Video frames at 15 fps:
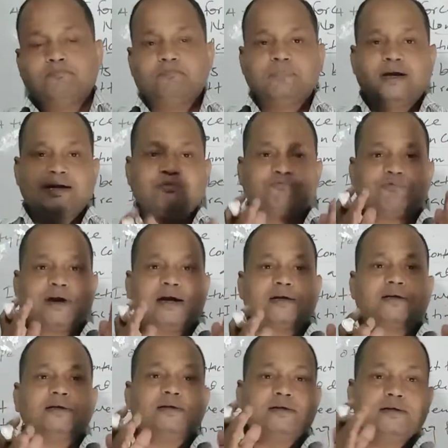attract
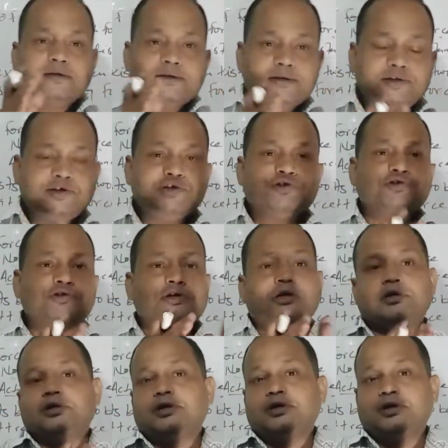each
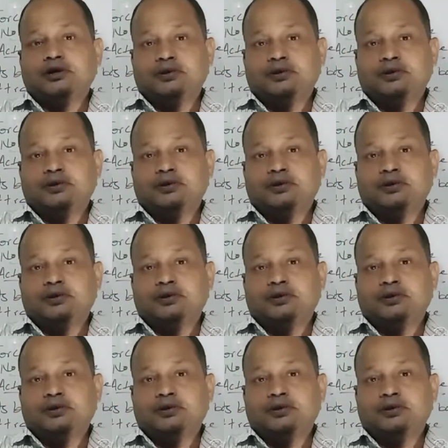other.